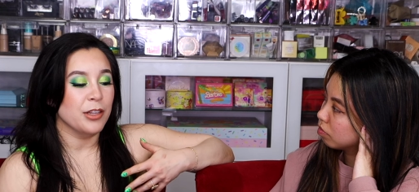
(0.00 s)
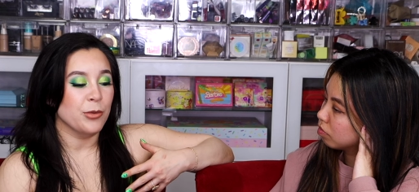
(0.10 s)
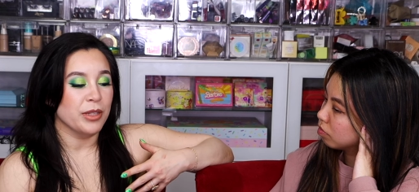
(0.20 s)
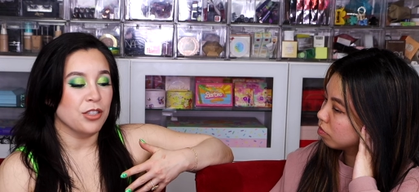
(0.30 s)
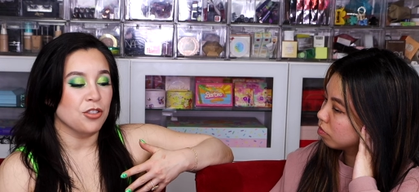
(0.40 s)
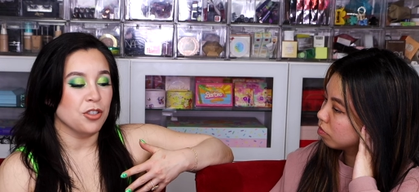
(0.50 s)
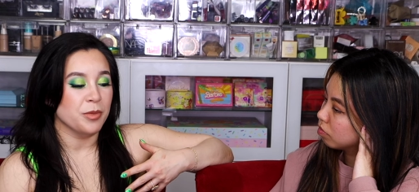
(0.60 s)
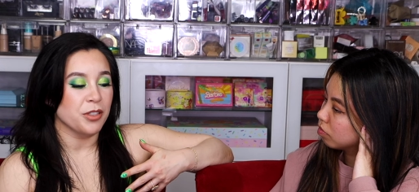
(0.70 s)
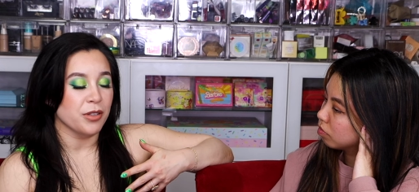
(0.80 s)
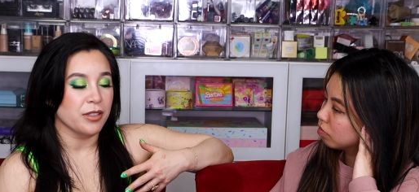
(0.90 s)
Speaker 1: the relationship
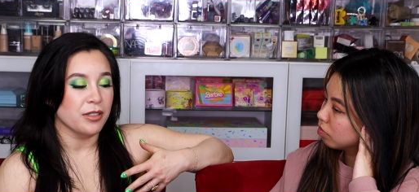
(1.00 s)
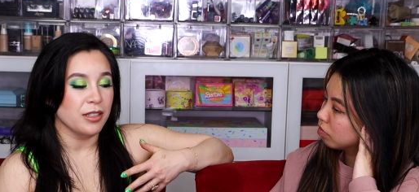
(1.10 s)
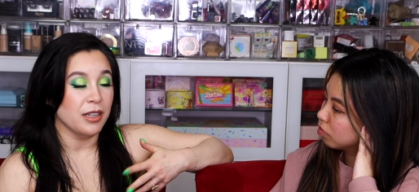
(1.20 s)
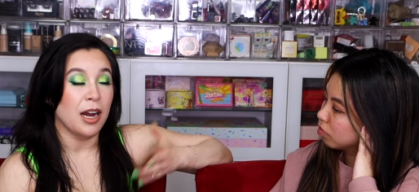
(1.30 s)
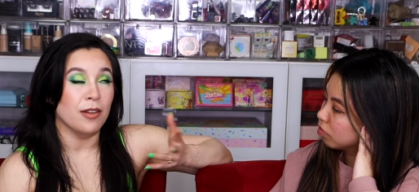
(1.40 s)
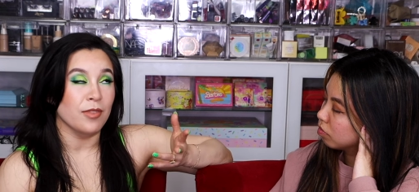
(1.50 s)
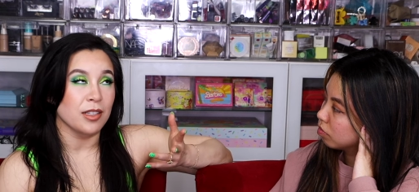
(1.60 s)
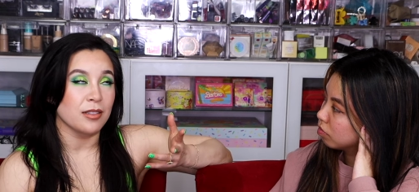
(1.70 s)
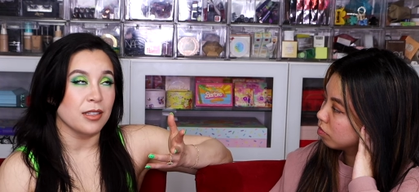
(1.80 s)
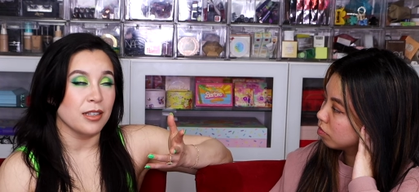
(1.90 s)
seriously. Obviously,
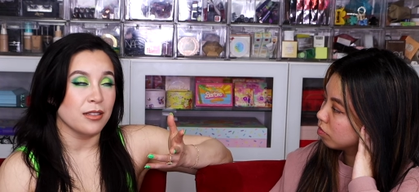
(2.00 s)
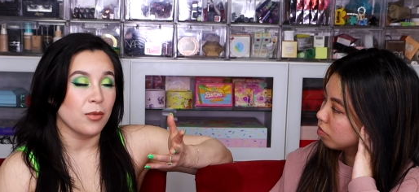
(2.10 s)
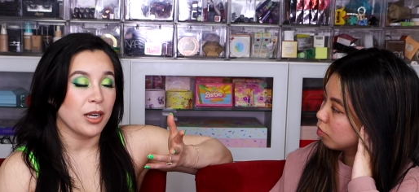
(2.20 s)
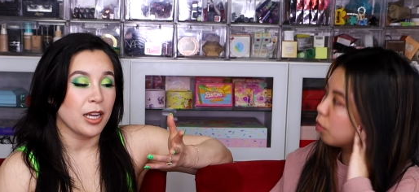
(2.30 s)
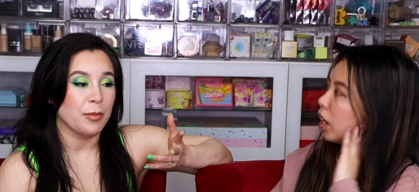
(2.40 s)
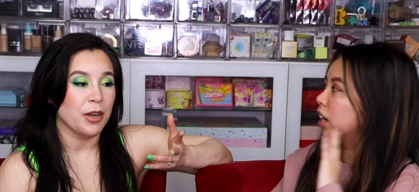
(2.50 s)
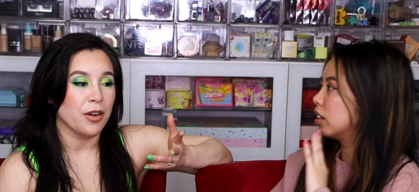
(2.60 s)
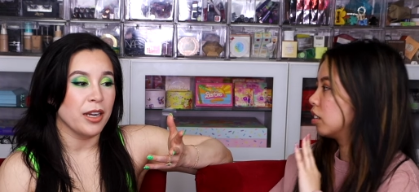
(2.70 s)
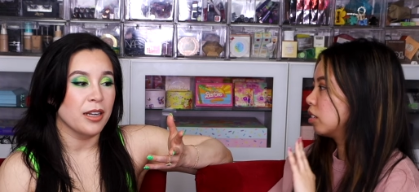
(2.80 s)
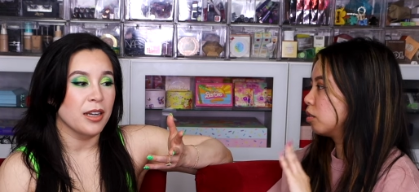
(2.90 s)
he doesn't want to get right.
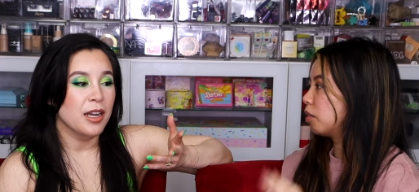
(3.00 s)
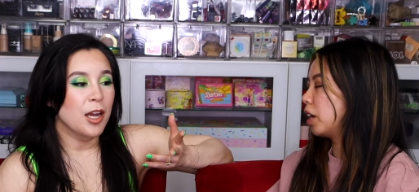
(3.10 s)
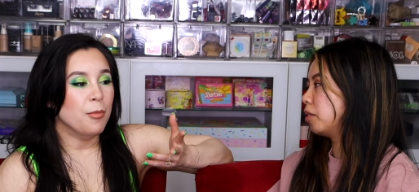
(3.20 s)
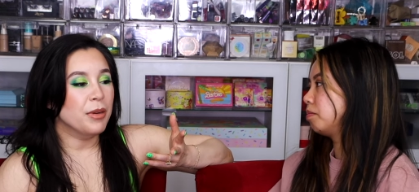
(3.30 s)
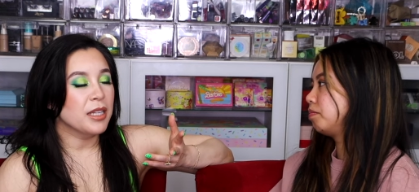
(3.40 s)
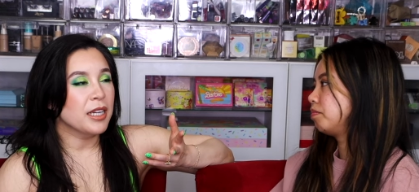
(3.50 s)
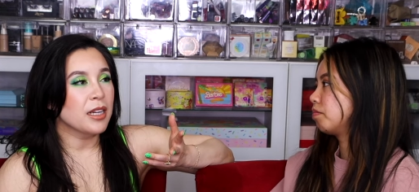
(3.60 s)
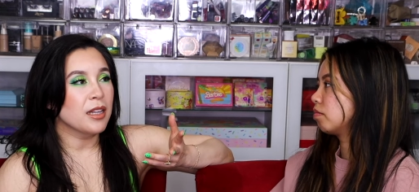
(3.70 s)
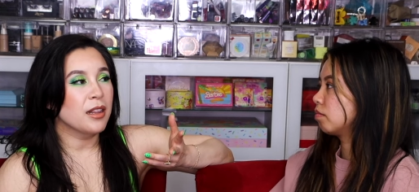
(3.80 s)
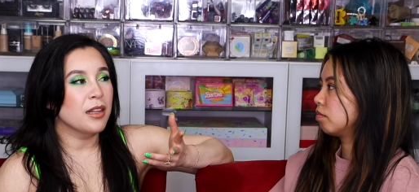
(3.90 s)
married. Right. But like
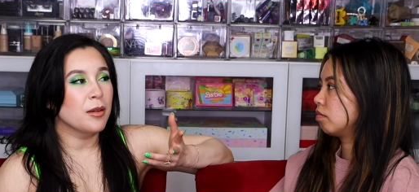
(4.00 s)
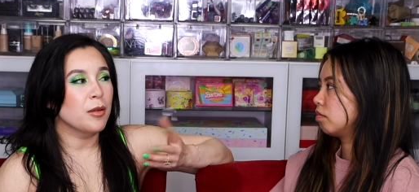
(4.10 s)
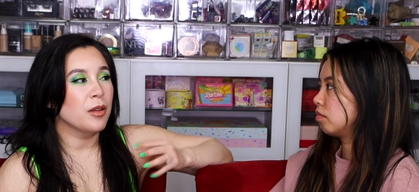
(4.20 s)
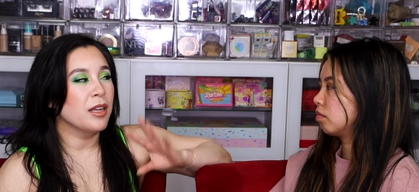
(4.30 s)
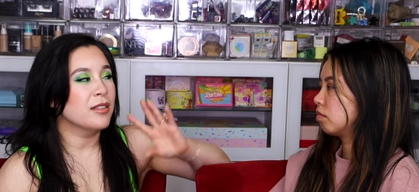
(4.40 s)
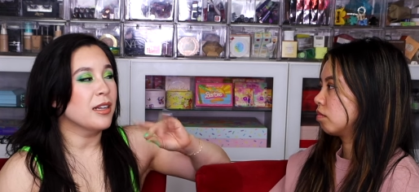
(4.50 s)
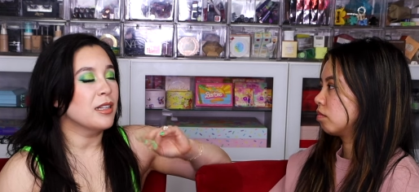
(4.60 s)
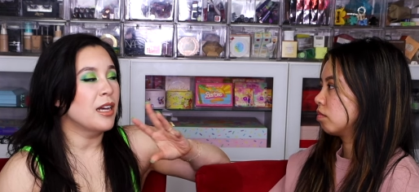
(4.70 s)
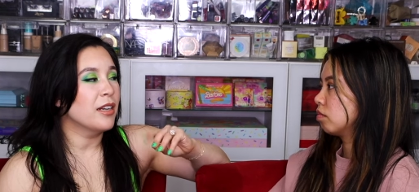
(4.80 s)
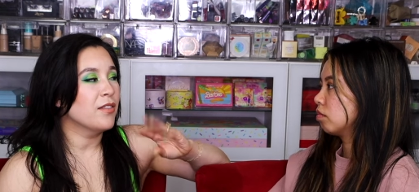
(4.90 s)
the it's like a
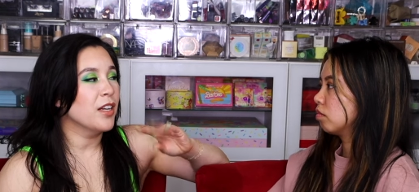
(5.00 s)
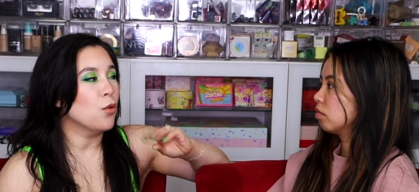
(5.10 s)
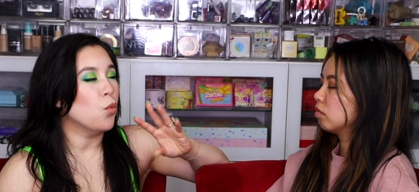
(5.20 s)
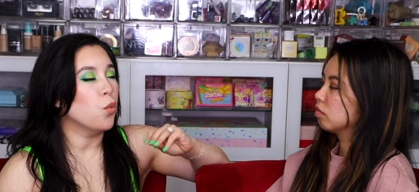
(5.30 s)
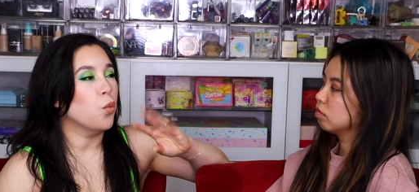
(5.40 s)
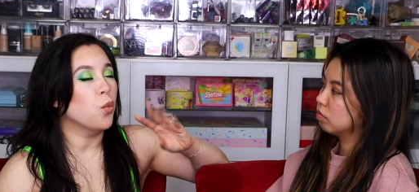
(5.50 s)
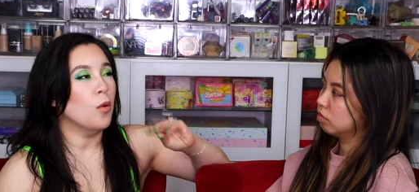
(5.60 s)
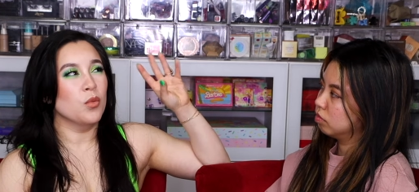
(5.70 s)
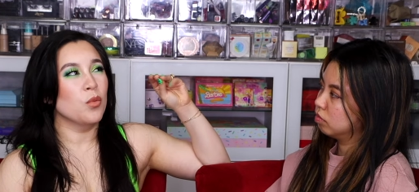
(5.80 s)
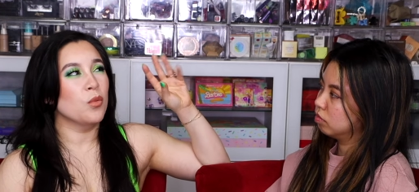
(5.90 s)
lot of like
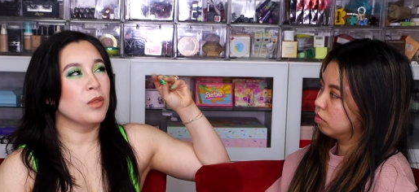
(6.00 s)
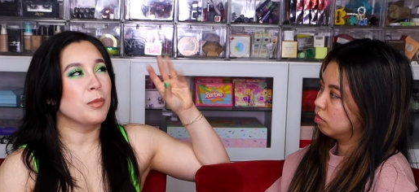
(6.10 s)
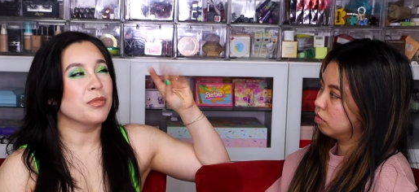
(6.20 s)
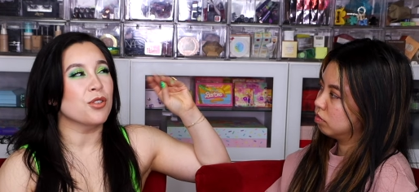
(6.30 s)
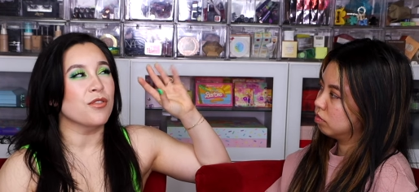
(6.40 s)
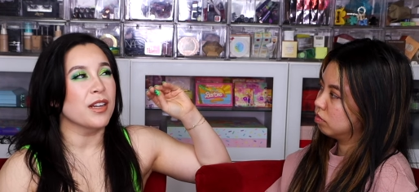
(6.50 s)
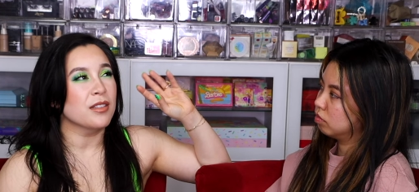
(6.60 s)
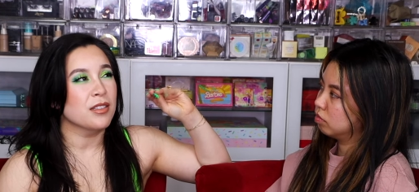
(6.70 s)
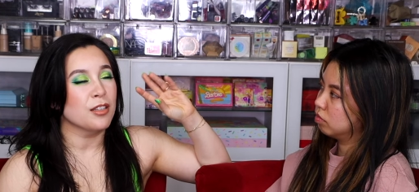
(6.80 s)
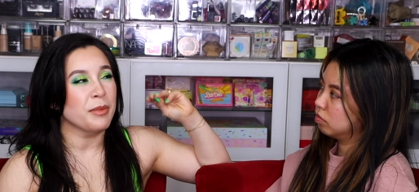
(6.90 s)
lip service
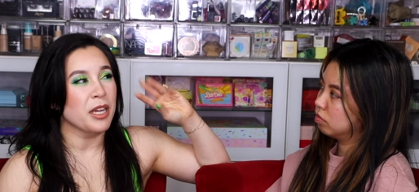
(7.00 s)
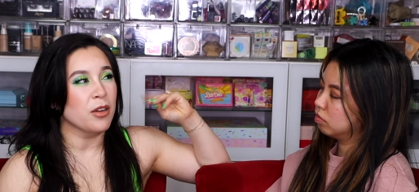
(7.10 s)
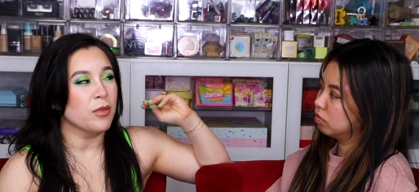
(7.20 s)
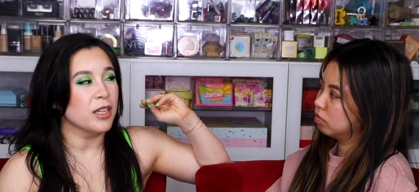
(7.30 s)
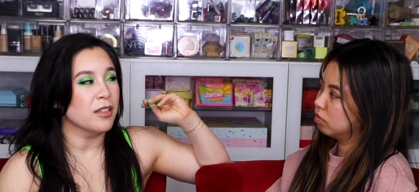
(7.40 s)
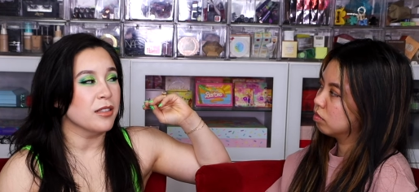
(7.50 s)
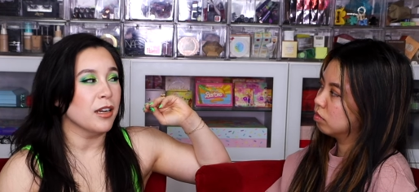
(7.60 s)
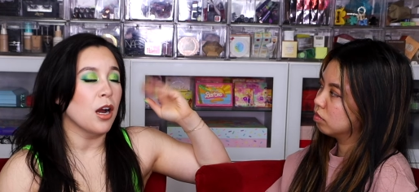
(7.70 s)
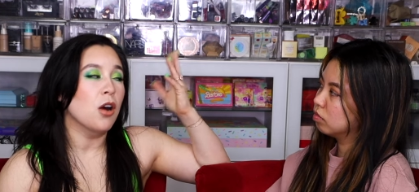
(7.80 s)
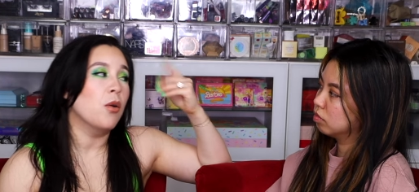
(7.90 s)
to me when it's like,
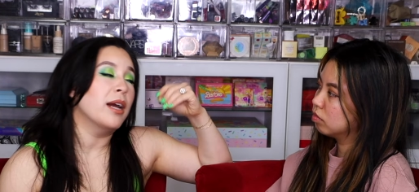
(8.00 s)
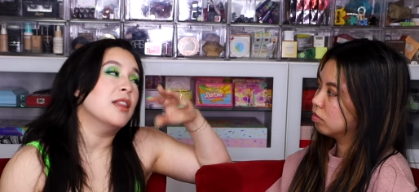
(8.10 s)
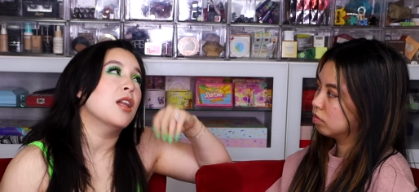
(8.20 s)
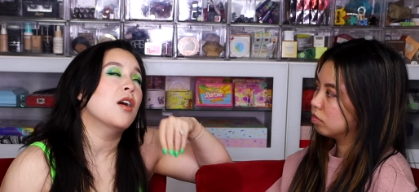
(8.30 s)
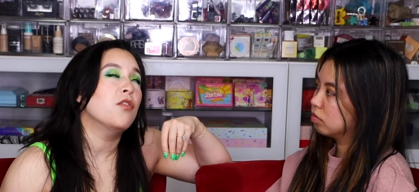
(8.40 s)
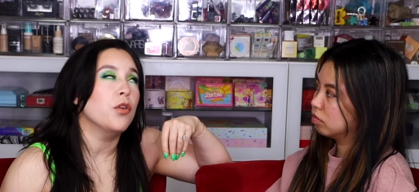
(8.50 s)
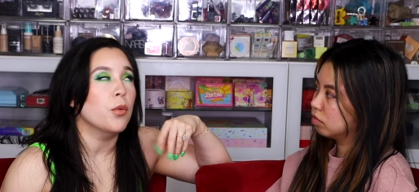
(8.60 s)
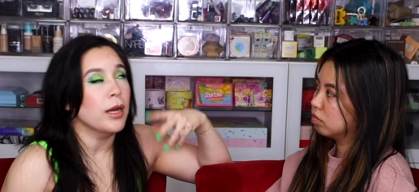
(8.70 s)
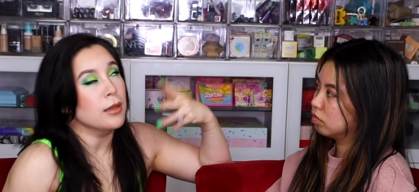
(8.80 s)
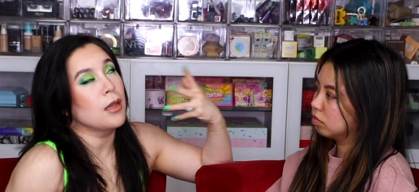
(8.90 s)
oh, I love you, I
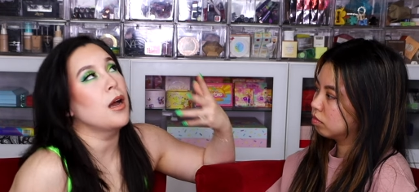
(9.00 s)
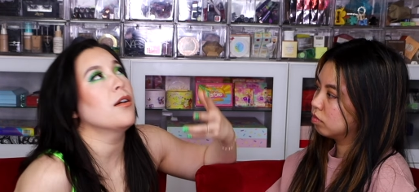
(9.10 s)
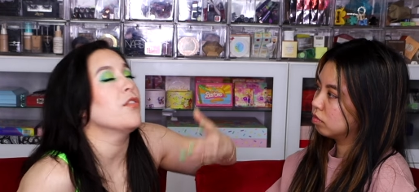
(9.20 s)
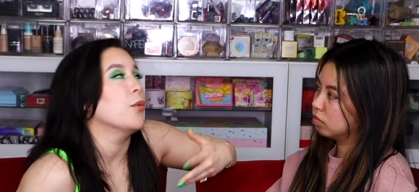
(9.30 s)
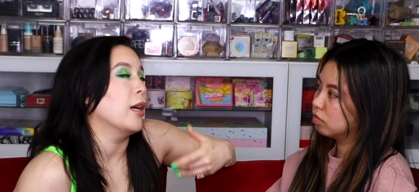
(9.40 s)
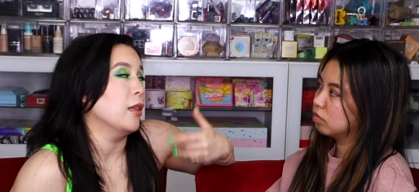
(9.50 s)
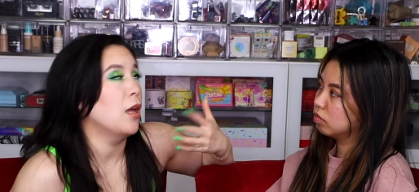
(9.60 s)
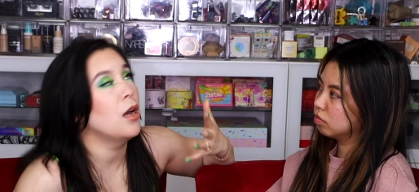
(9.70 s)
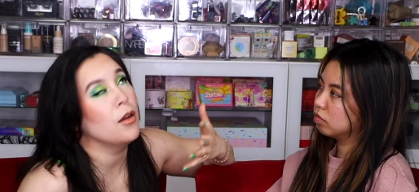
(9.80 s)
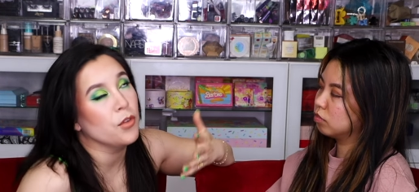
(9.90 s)
love you, I
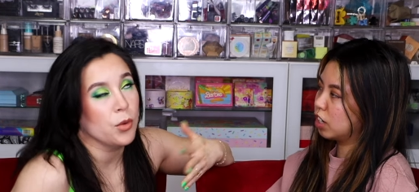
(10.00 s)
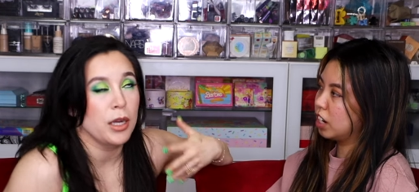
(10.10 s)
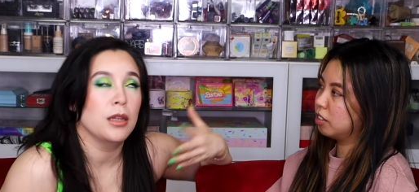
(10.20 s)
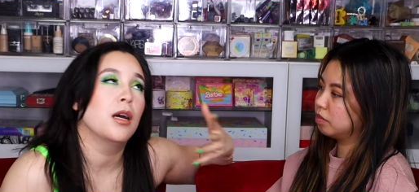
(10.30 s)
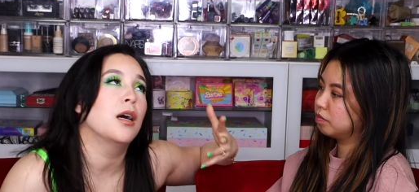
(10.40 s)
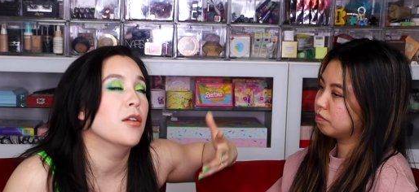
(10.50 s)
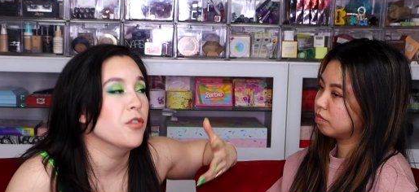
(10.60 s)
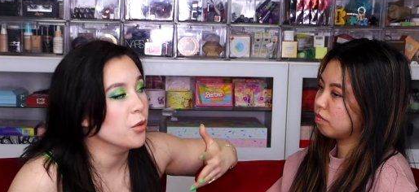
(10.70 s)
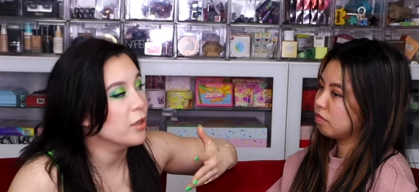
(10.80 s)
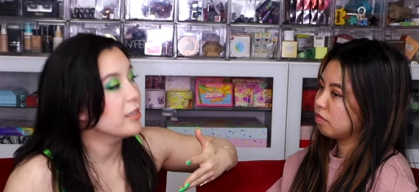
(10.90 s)
love you, right. I love you.
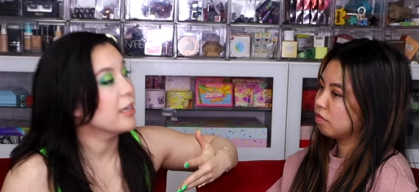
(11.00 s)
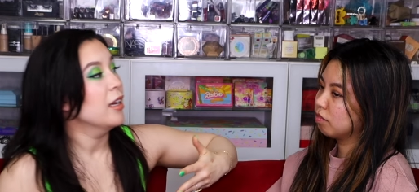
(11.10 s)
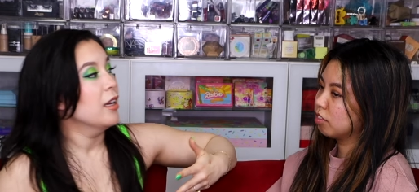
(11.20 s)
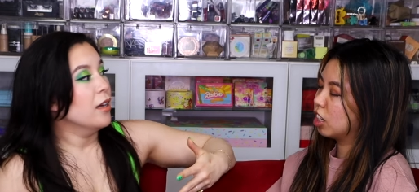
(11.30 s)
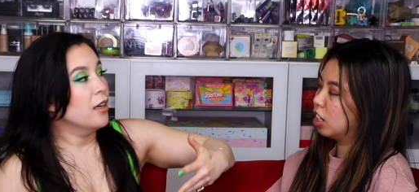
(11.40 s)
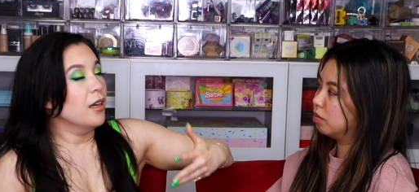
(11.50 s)
It's like, yeah.